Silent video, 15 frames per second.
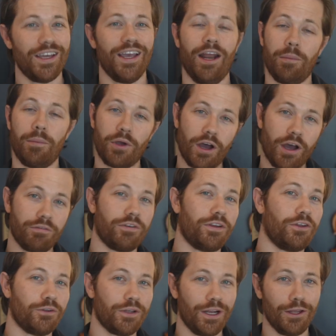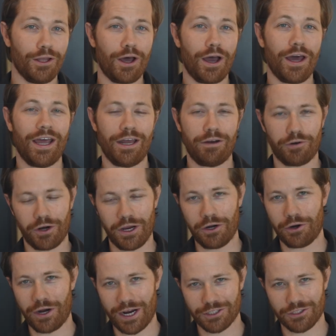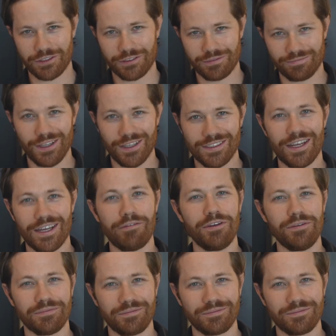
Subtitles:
and I'm confident you'll get a lot out of our interaction. Let's dive in.